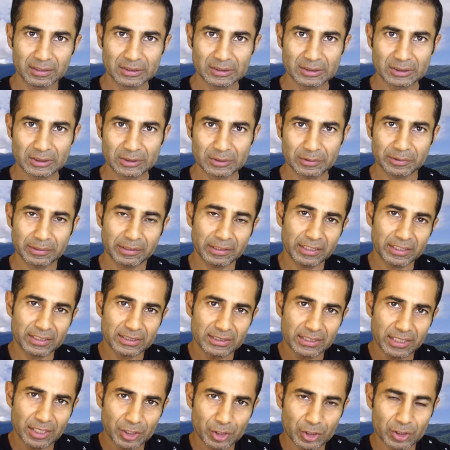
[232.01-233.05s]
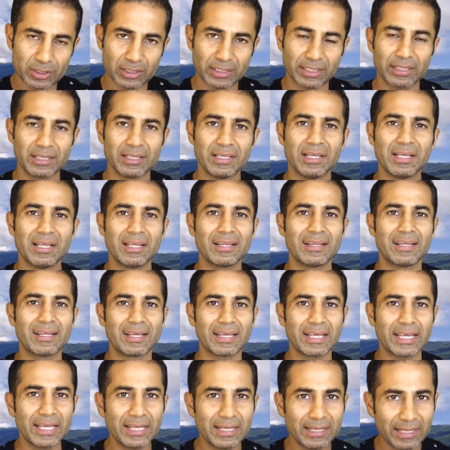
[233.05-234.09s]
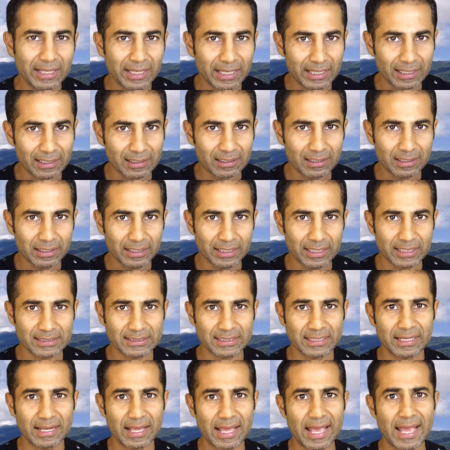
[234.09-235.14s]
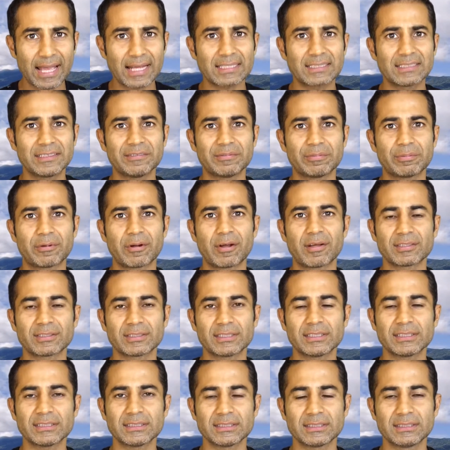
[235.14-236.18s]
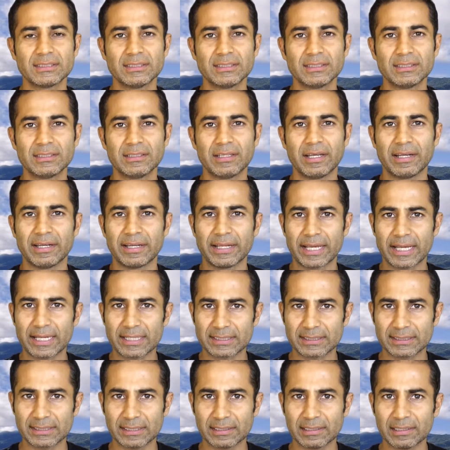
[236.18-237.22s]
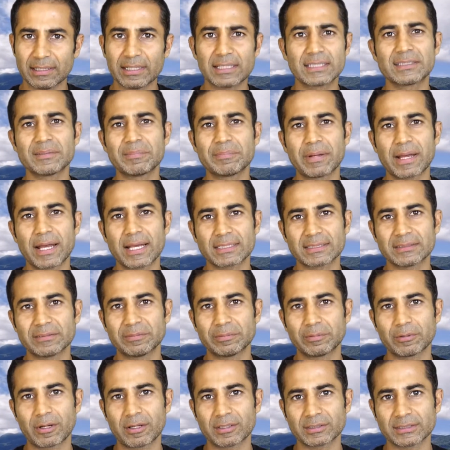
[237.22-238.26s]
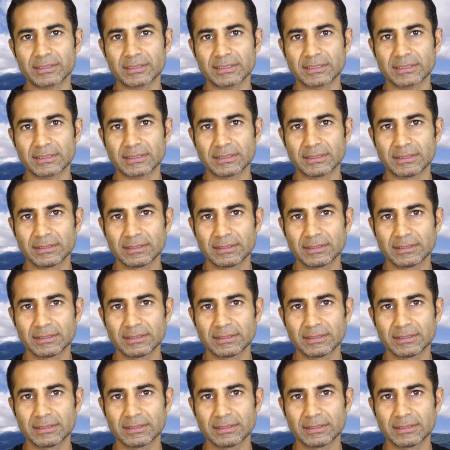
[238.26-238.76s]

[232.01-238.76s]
So essentially, the inhale is an active process and exhale is a passive process.